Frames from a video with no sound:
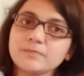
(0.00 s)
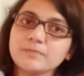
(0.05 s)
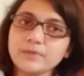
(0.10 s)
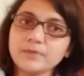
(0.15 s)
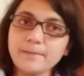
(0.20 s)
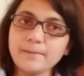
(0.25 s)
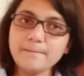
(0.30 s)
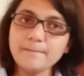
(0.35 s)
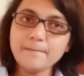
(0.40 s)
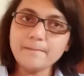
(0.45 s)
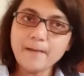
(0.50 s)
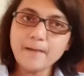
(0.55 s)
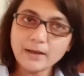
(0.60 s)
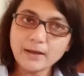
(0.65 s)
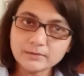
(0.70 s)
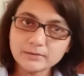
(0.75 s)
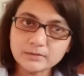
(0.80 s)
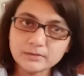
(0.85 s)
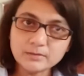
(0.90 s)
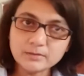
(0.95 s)
The
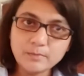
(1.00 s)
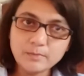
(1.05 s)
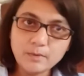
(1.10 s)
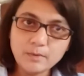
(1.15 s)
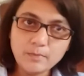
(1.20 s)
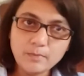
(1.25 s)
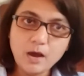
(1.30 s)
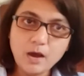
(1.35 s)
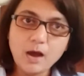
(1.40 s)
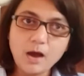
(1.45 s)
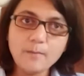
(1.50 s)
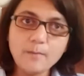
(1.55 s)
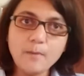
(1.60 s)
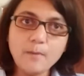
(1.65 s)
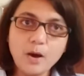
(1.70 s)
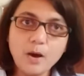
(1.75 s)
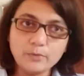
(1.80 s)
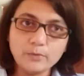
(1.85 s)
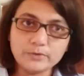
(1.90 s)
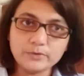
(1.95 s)
maximum
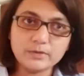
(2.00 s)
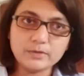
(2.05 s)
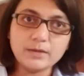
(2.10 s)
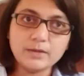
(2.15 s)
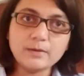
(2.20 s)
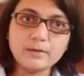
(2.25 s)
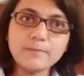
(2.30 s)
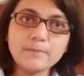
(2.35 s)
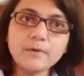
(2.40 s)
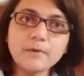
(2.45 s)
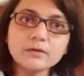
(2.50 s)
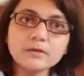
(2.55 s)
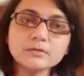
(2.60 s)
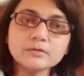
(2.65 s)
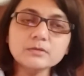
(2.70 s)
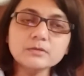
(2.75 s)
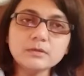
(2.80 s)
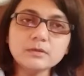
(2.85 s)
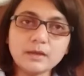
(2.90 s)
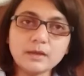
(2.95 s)
amount that a
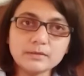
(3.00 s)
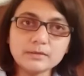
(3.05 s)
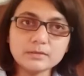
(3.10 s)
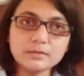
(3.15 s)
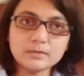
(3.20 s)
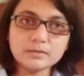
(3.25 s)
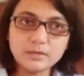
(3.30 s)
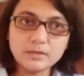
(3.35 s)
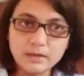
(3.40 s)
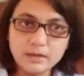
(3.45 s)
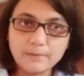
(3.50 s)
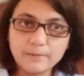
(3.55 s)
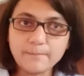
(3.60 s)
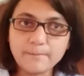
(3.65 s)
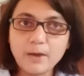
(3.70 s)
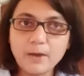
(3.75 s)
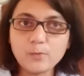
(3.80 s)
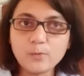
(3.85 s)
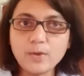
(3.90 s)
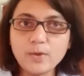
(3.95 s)
person can seek
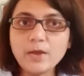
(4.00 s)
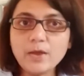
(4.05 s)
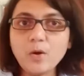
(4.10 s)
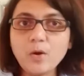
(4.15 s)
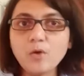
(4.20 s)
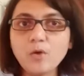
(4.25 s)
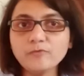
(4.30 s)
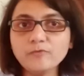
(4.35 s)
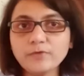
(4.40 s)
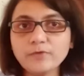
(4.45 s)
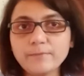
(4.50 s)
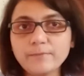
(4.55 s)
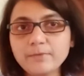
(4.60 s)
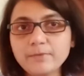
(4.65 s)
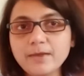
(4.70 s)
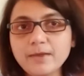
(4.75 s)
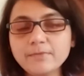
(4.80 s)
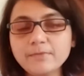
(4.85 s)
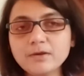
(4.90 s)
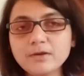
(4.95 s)
by way of
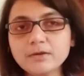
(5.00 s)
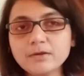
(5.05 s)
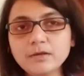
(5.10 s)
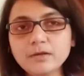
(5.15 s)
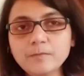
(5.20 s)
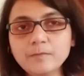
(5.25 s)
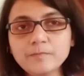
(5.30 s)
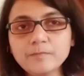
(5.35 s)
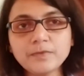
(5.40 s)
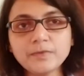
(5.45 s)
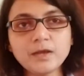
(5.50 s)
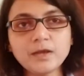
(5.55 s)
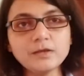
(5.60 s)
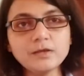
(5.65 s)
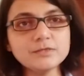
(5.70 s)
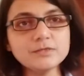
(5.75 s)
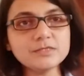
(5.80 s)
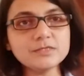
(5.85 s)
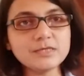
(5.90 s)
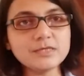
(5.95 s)
indemnity
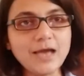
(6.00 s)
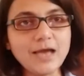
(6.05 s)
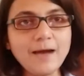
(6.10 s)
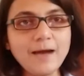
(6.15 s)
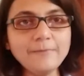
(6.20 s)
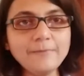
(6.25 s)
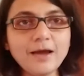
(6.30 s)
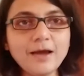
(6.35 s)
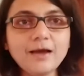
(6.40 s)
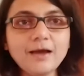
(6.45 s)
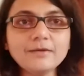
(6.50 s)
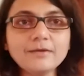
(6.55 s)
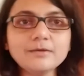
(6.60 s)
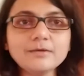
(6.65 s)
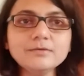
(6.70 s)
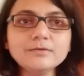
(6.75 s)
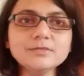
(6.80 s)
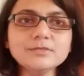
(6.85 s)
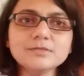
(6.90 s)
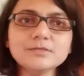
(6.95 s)
is capped at
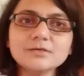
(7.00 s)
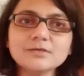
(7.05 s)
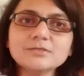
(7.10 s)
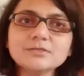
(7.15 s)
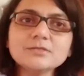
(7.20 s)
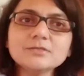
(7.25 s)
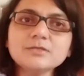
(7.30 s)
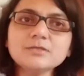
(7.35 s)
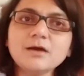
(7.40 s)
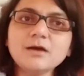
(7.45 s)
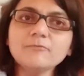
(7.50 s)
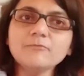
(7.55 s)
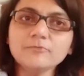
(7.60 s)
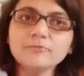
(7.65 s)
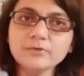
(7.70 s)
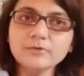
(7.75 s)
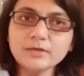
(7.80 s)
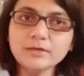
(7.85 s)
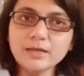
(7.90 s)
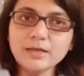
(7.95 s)
a certain
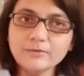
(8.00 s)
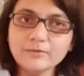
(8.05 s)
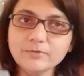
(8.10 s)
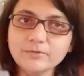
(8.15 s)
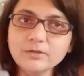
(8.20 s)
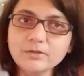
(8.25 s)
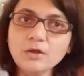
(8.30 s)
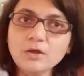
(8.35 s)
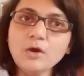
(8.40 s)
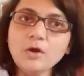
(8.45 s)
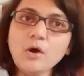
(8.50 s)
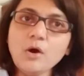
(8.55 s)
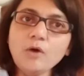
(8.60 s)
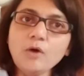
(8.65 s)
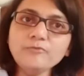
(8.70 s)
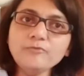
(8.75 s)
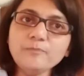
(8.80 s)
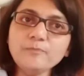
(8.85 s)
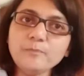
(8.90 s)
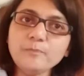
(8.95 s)
comfort level
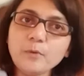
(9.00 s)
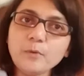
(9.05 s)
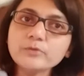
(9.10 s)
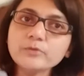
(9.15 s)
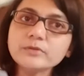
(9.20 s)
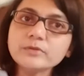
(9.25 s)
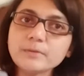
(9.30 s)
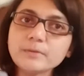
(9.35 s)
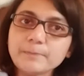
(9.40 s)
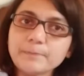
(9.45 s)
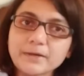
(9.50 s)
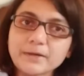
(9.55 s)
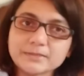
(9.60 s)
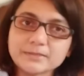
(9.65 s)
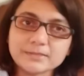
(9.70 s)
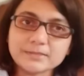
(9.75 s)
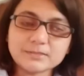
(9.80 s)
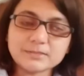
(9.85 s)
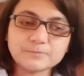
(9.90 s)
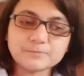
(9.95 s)
of both the
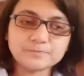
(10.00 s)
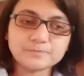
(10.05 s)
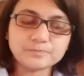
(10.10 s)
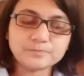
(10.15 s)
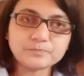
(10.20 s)
parties.